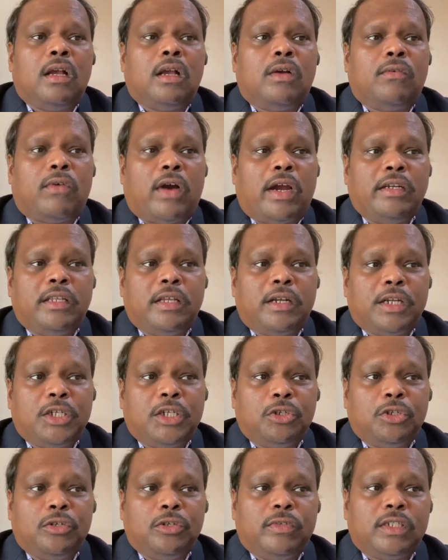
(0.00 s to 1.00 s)
Find the
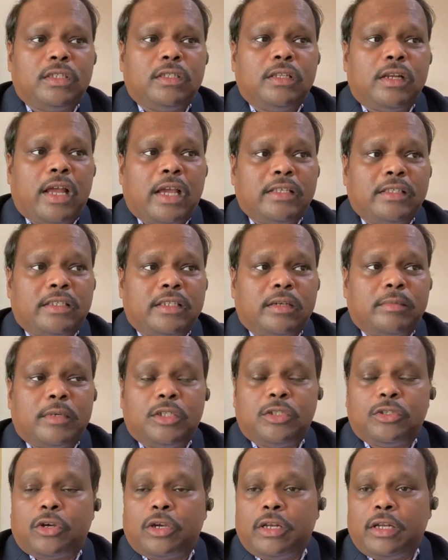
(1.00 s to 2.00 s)
ratio in which the line
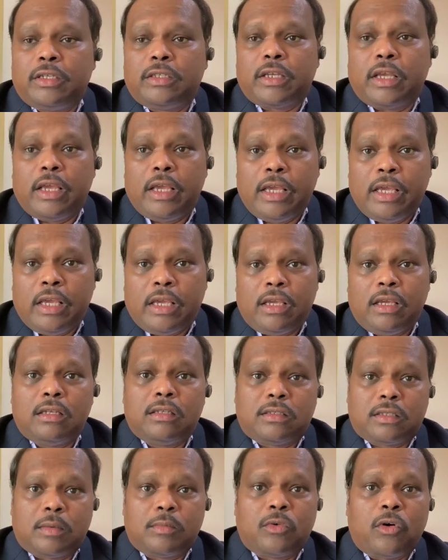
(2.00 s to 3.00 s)
segment joining A,
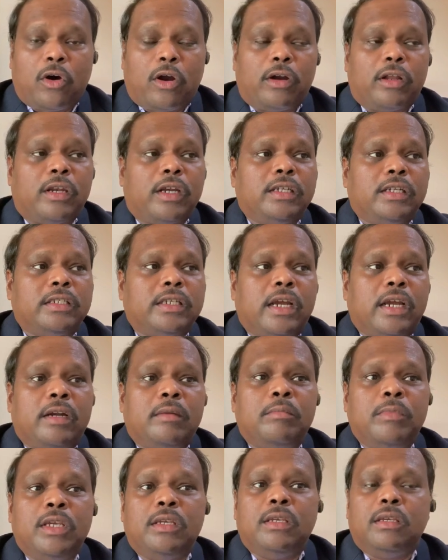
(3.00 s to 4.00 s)
some coordinates,
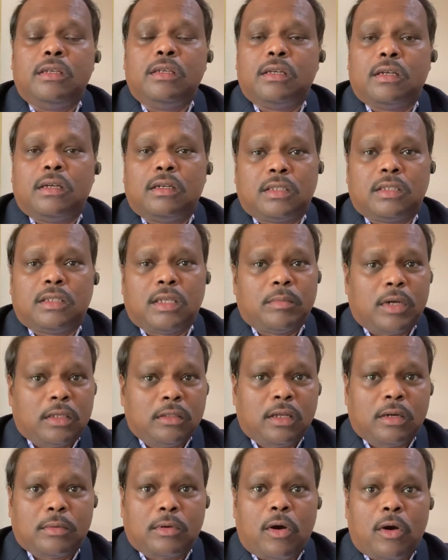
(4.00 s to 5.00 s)
and B, some
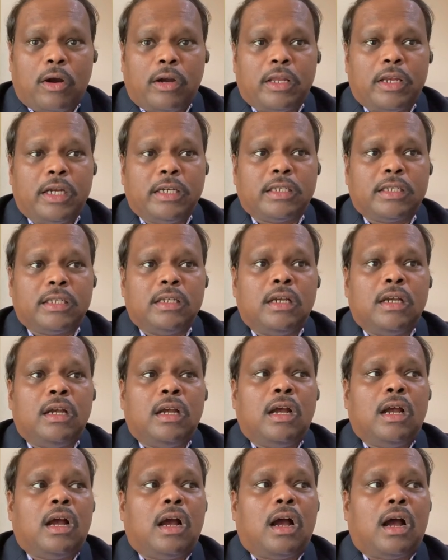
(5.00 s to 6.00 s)
other coordinates,
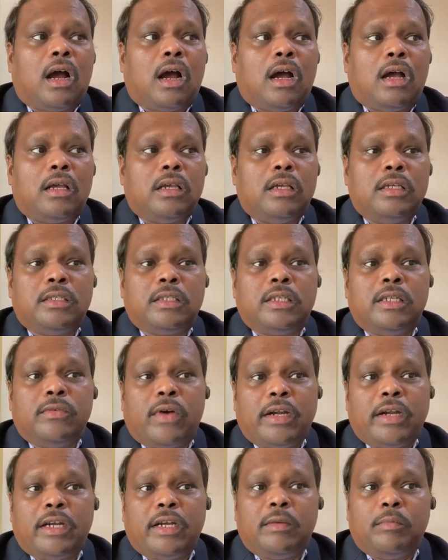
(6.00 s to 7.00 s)
is
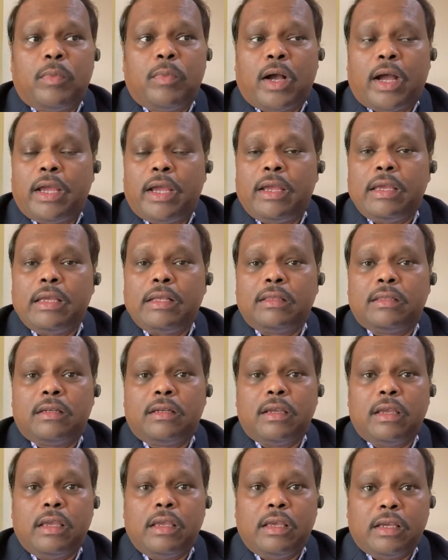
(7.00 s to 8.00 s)
divided by the
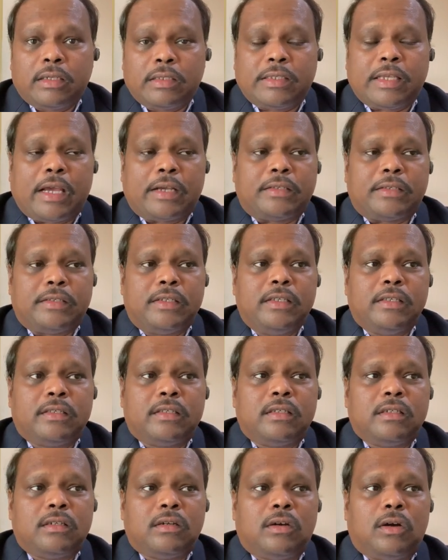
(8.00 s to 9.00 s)

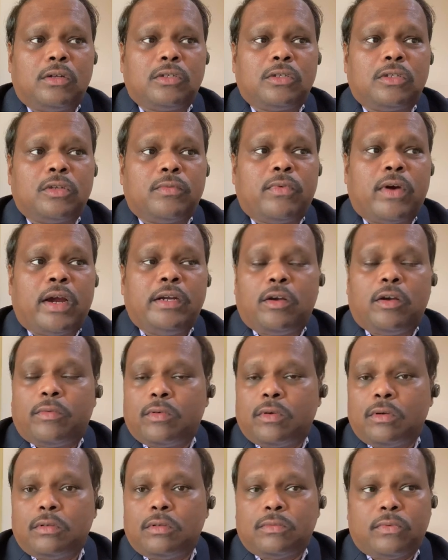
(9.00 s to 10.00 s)
x-axis. Also, find
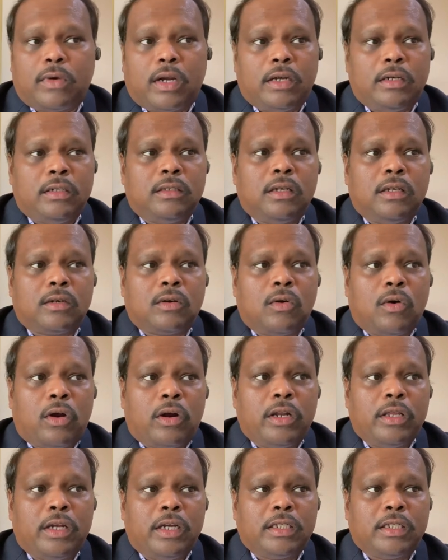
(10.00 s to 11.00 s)
the
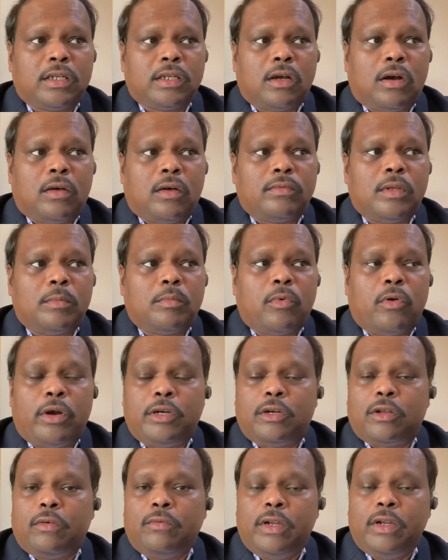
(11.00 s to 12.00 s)
coordinates of the
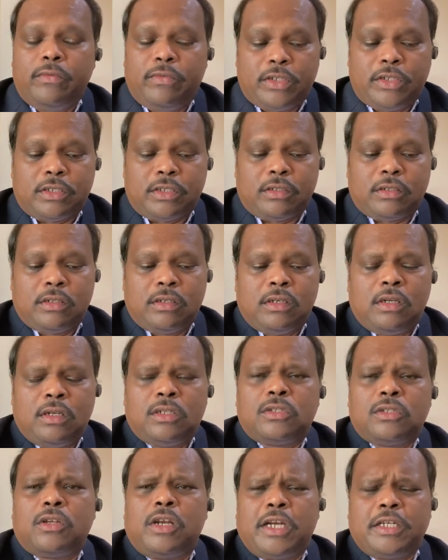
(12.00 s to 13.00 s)
point of division.
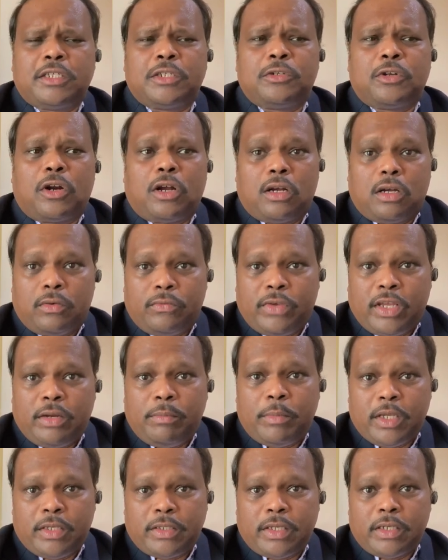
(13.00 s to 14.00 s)
So let's draw a very
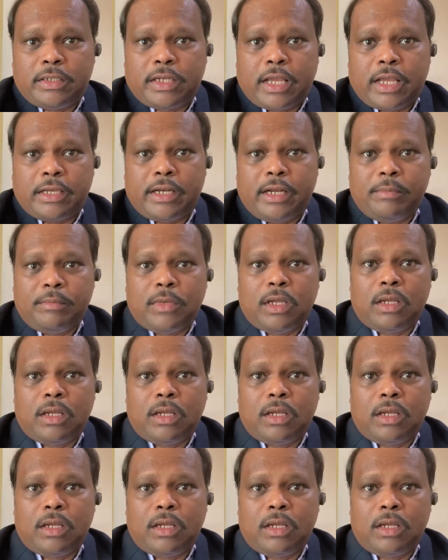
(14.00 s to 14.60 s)
basic diagram.